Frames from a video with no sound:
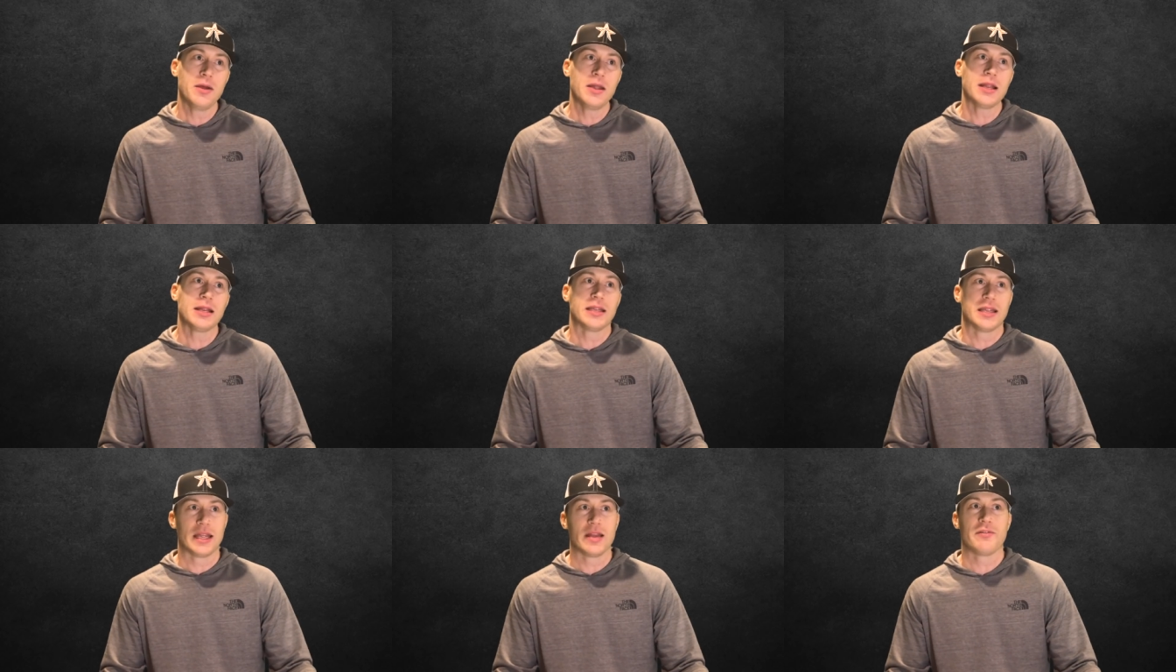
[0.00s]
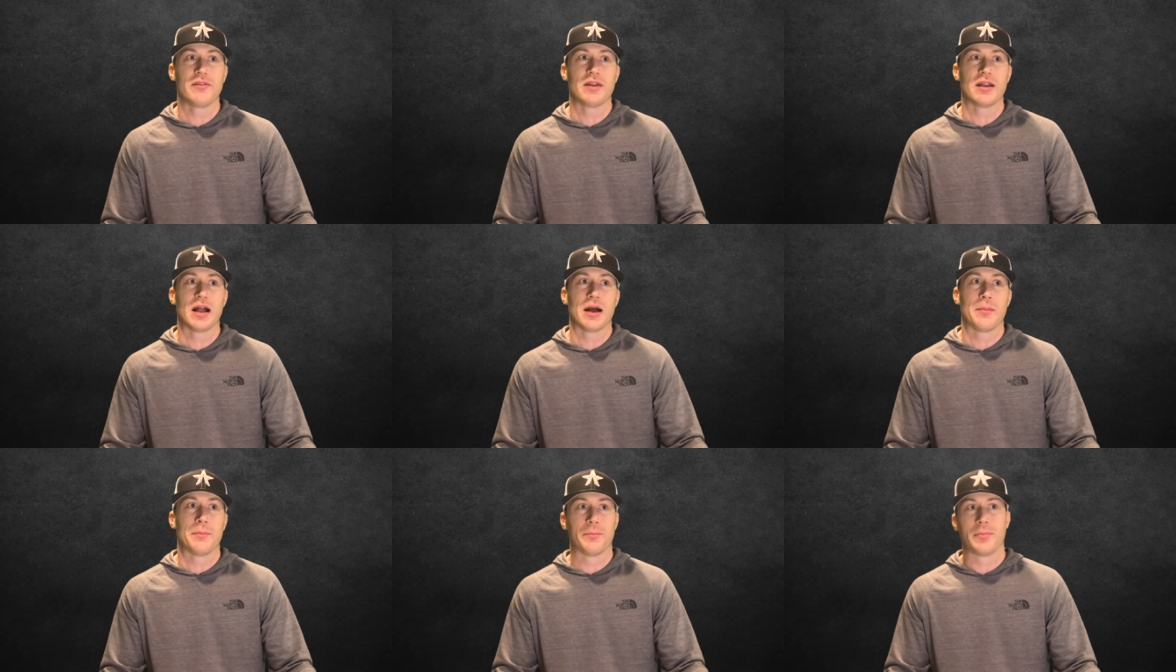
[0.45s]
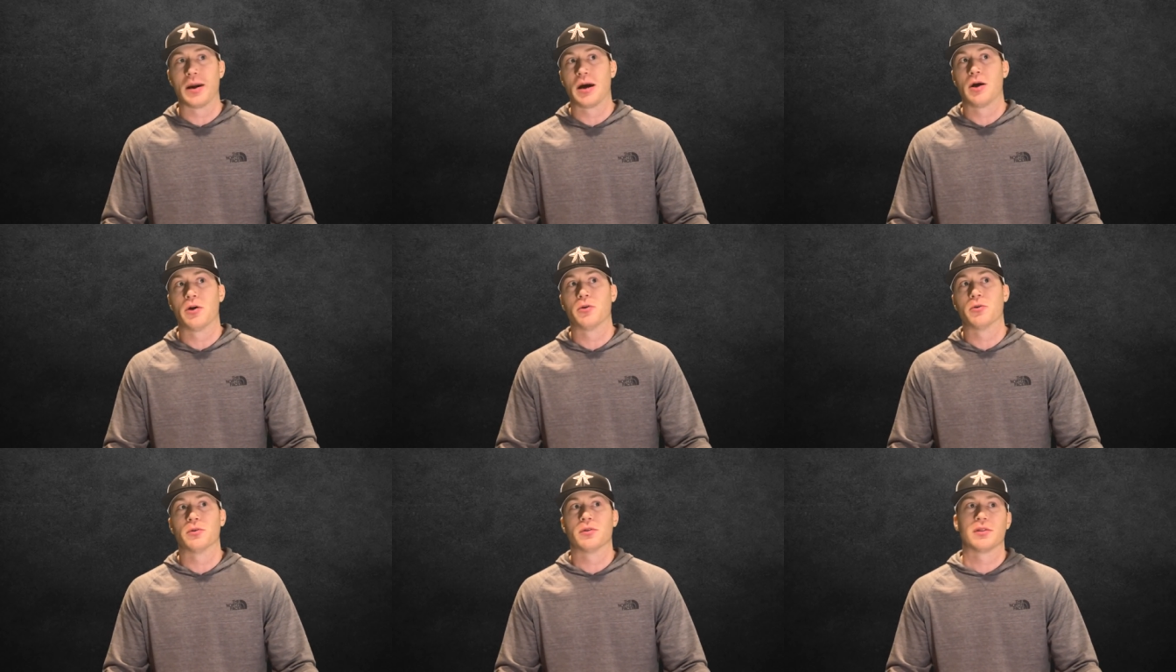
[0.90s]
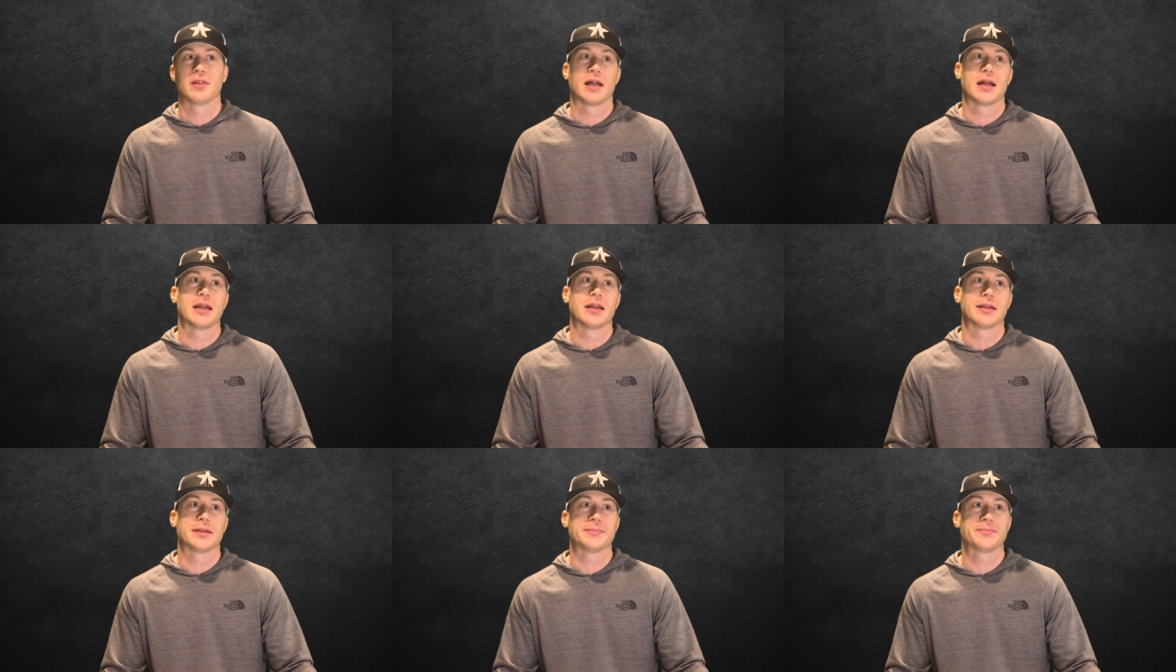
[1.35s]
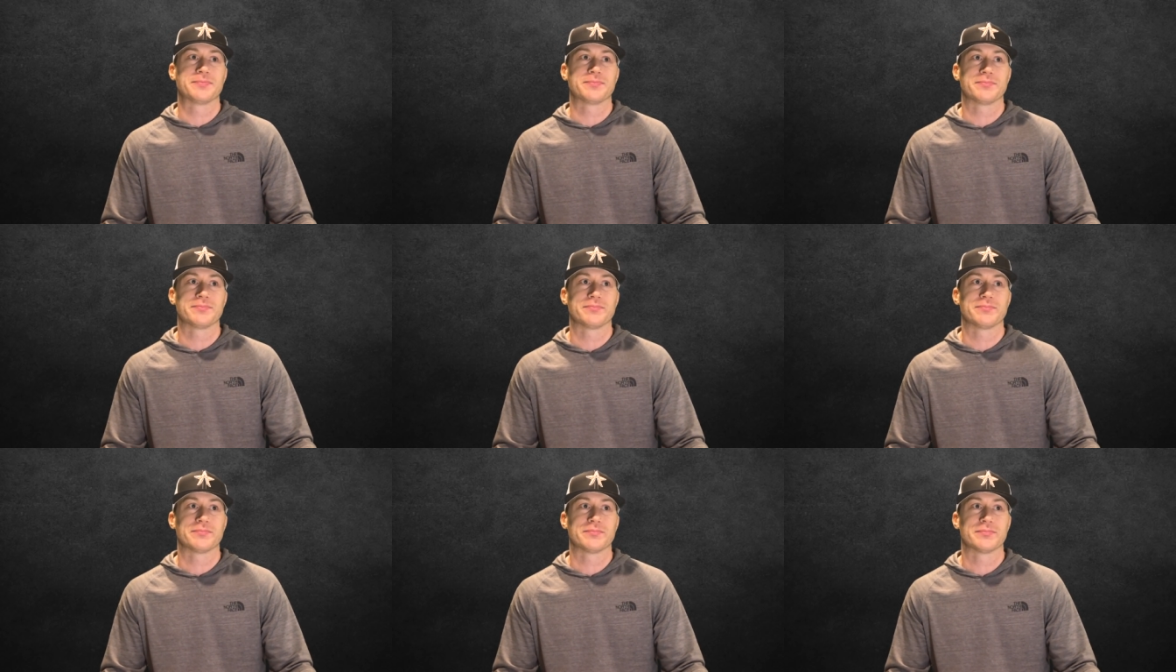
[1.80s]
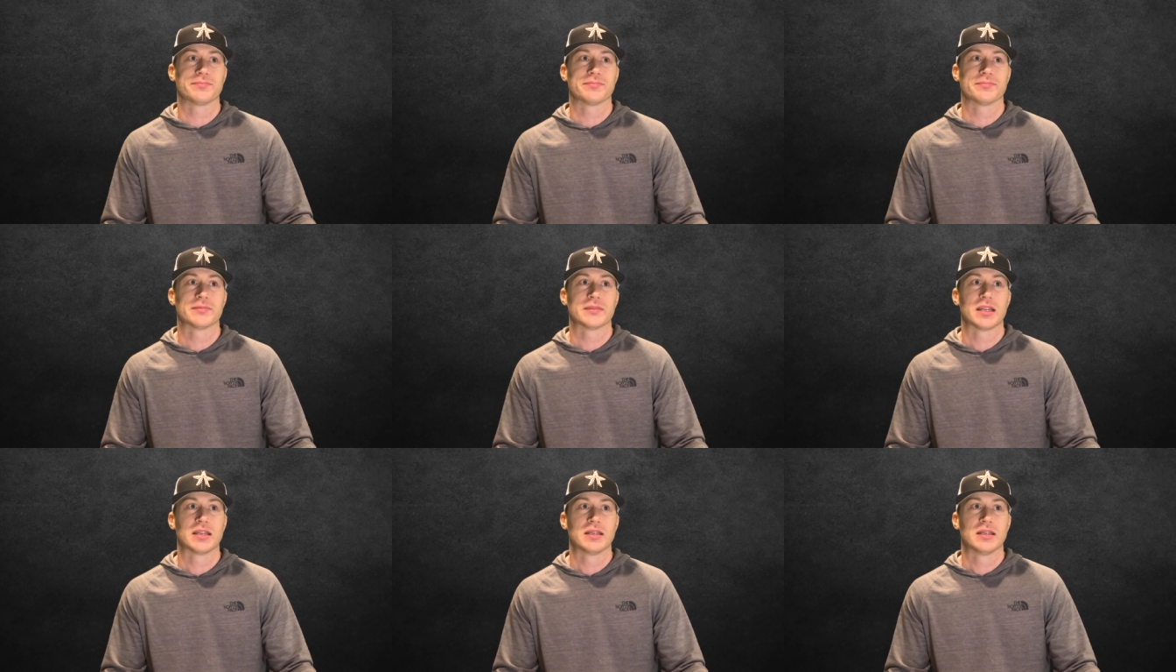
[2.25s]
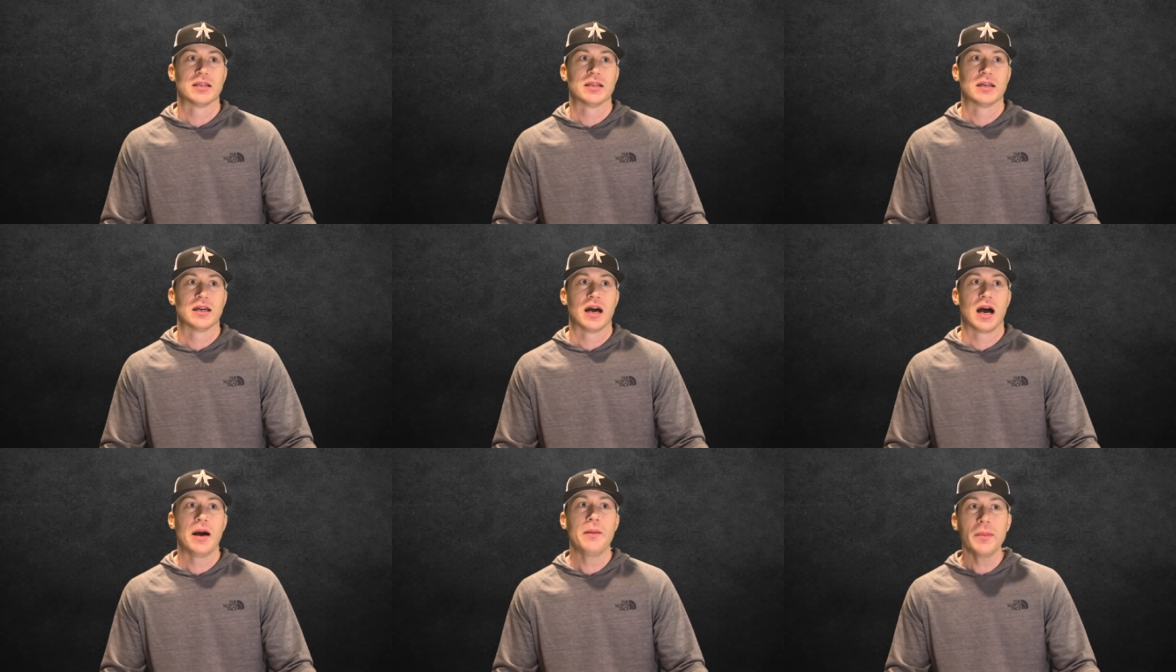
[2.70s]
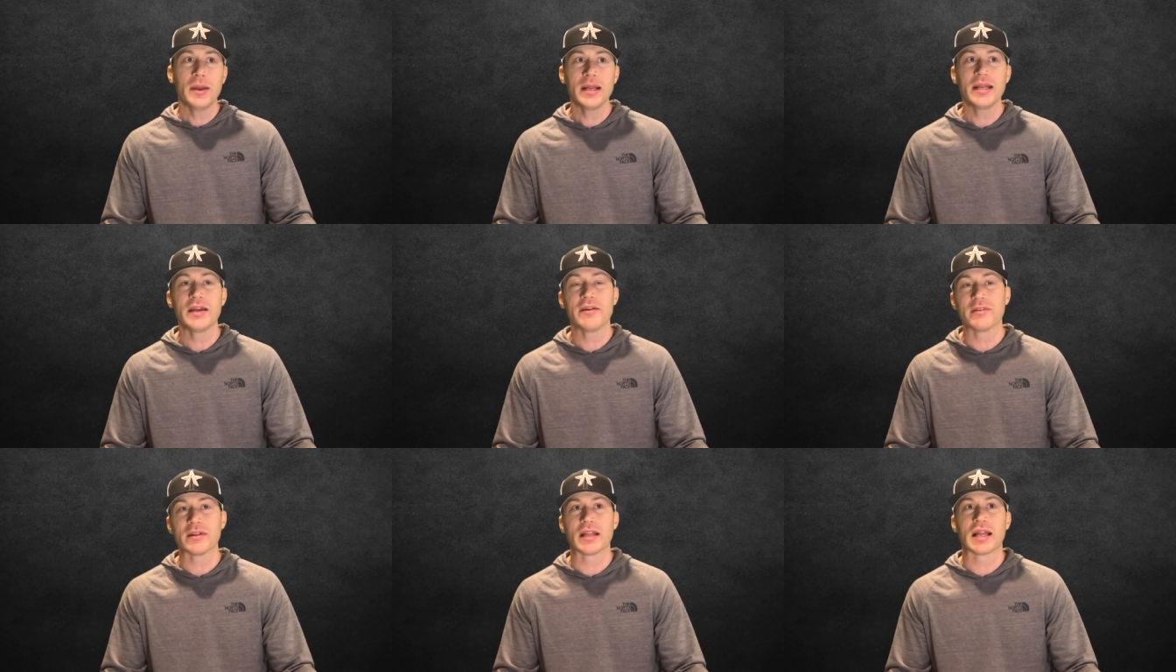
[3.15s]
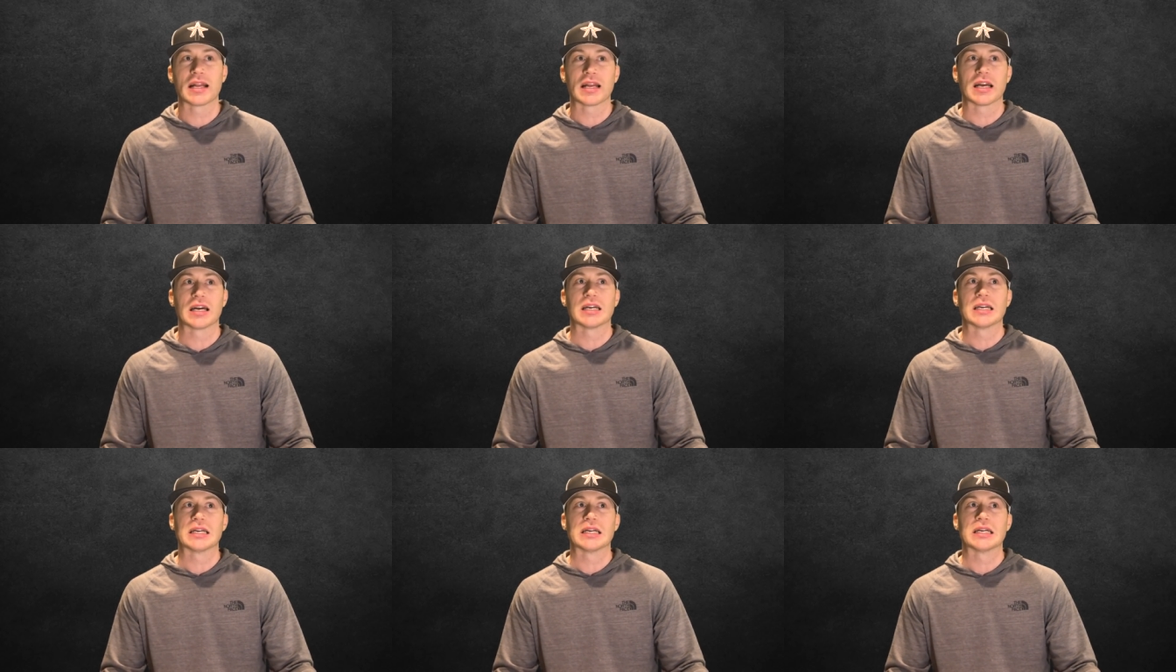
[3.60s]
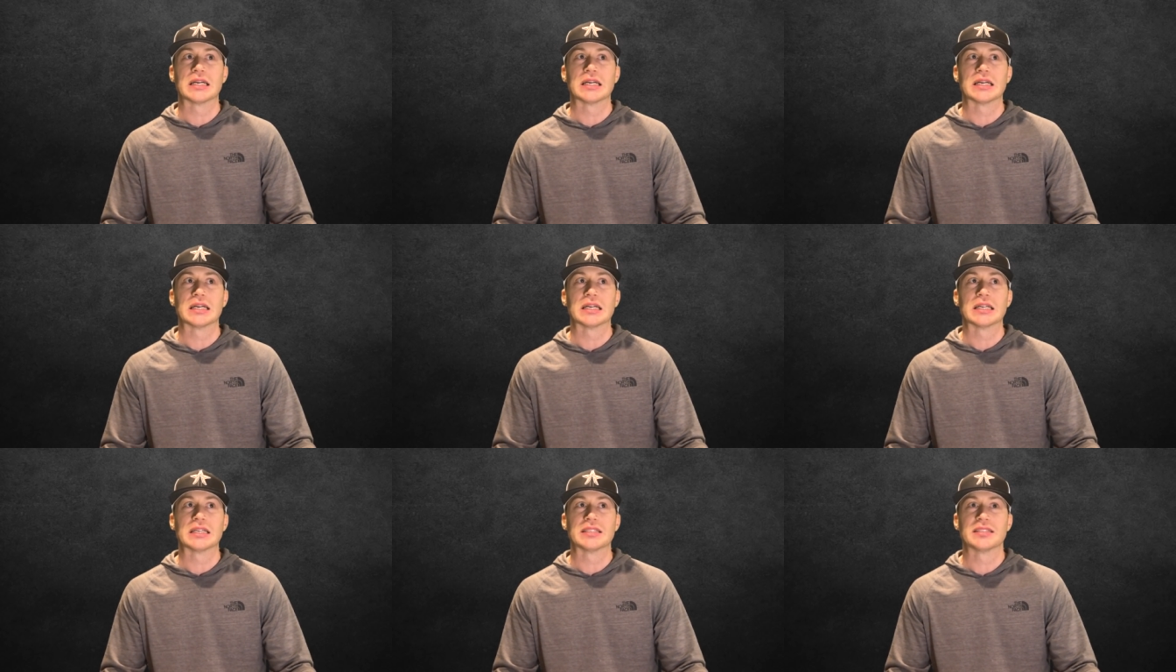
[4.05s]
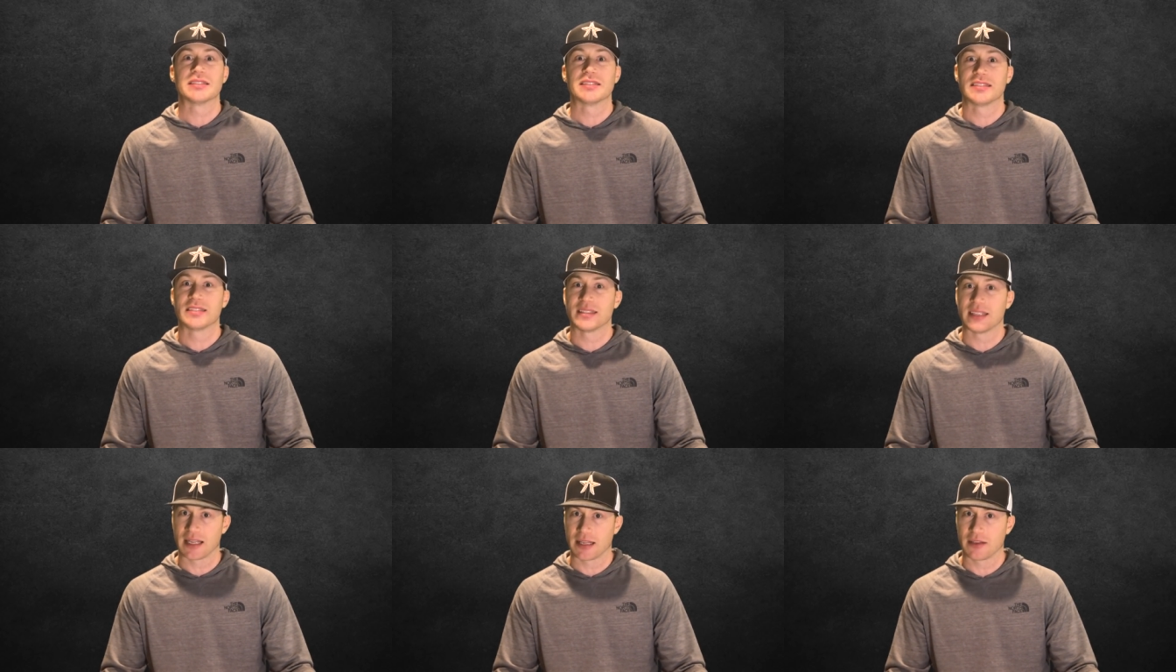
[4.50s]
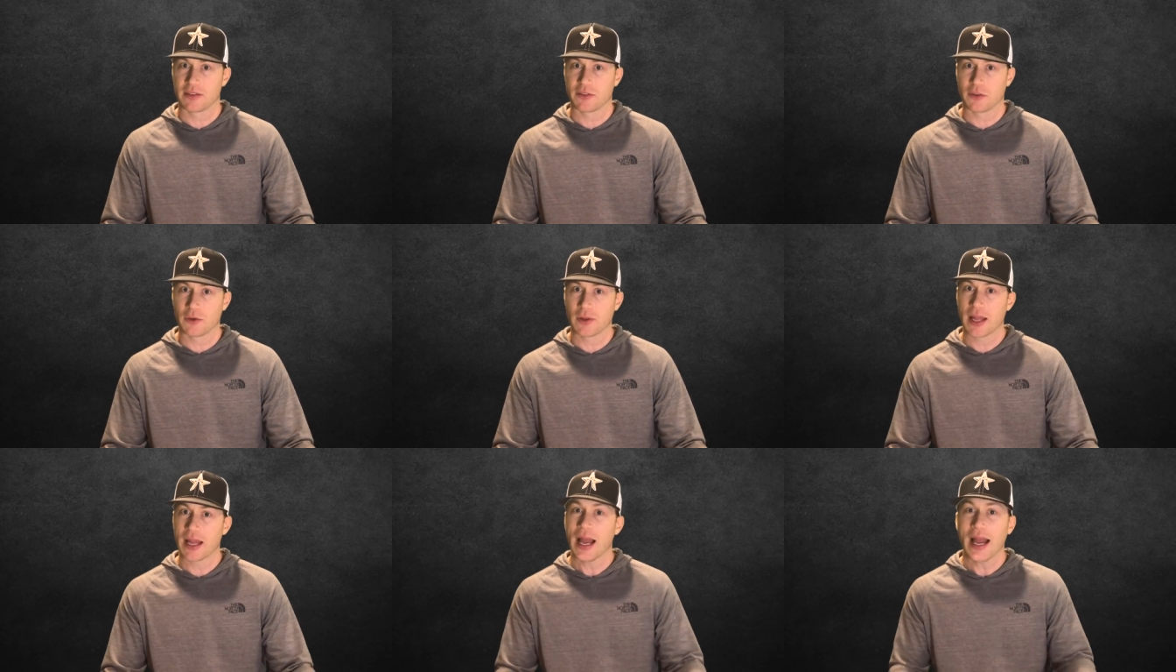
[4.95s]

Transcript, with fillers: going to give it about, like, I'm going to give it like a 6, okay?